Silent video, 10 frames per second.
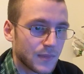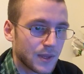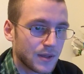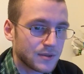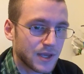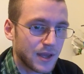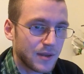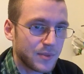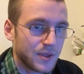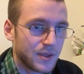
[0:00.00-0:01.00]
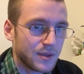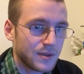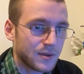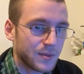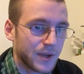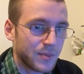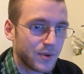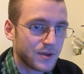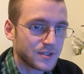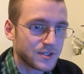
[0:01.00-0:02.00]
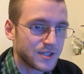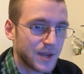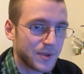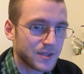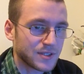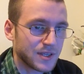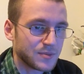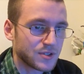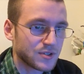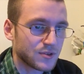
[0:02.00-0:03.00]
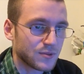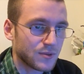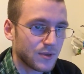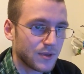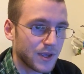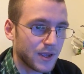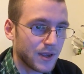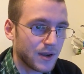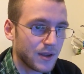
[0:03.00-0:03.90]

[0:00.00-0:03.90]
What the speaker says: There's got to be a way to pause this chat because it keeps scrolling.